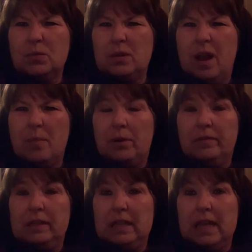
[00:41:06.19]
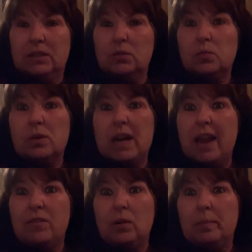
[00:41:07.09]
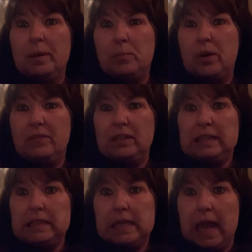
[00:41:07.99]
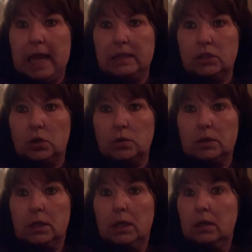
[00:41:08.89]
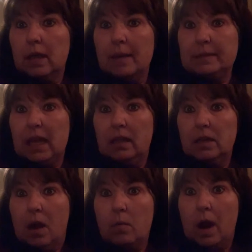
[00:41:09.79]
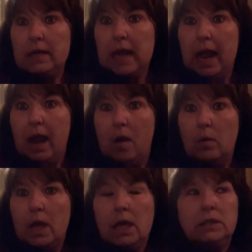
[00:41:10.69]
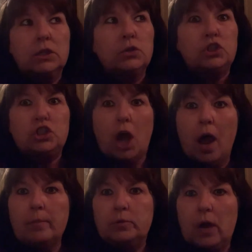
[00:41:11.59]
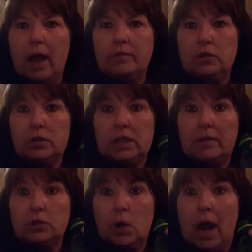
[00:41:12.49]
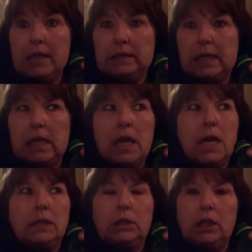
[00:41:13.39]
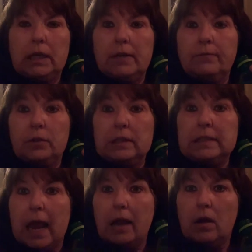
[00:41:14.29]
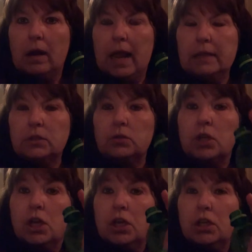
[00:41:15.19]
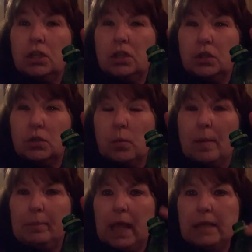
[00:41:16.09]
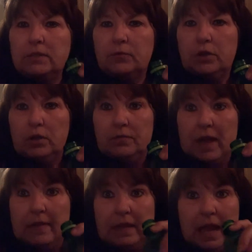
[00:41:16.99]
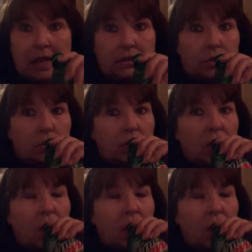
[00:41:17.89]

We're not privy to the answers. We're never going to be privy to the answers. I'm telling y'all right now. So stop driving yourselves crazy looking for the daggone answers. There's one place for you to find the answers.